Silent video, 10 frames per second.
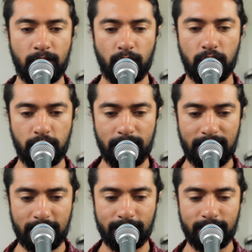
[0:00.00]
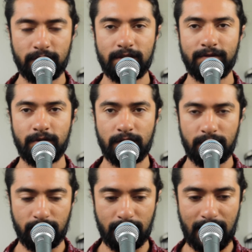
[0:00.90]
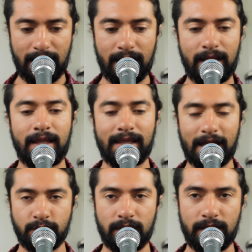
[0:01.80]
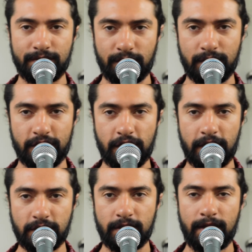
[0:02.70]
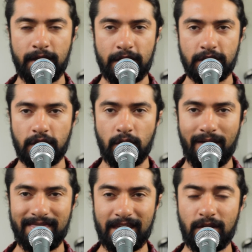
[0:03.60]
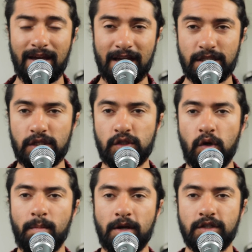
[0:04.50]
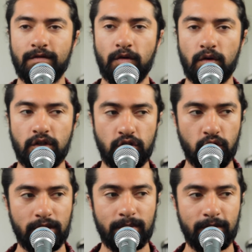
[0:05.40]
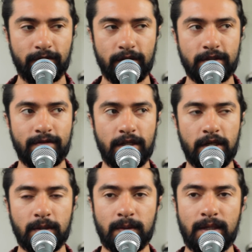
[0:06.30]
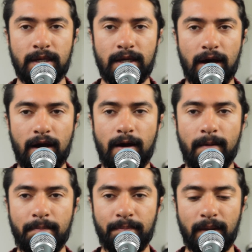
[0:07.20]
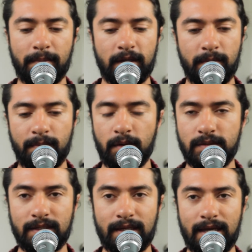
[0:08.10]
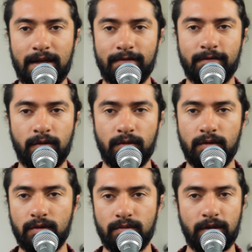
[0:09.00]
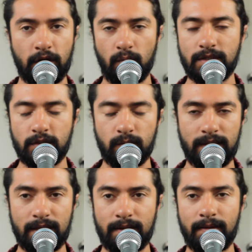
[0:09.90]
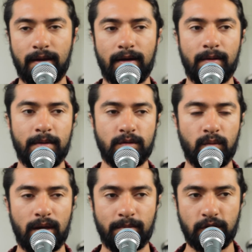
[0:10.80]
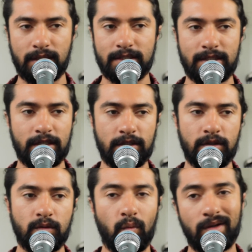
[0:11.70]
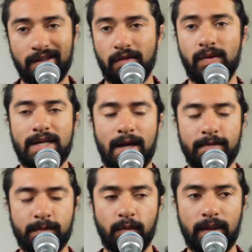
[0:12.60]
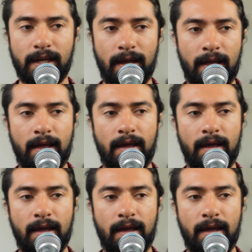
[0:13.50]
When you begin to feel different, then that's when things are going to change. So thank you guys so much for joining me for this video. Um, I'm going to be posting again for you know once a week um, is what I'm trying to stick to, one to three times per week.